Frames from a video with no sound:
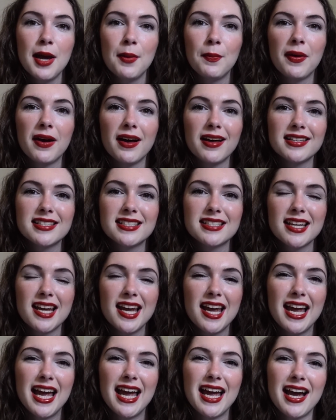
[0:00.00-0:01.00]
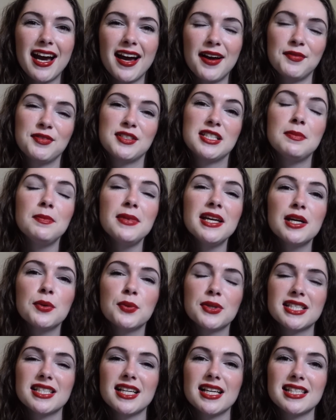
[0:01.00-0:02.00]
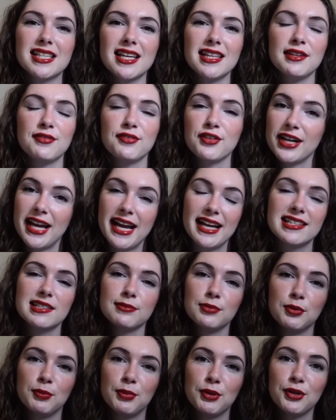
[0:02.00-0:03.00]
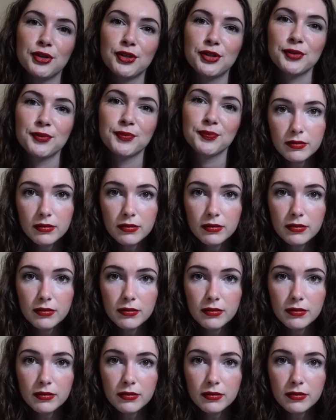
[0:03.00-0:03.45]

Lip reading: But to me, it was a slightly forgettable book.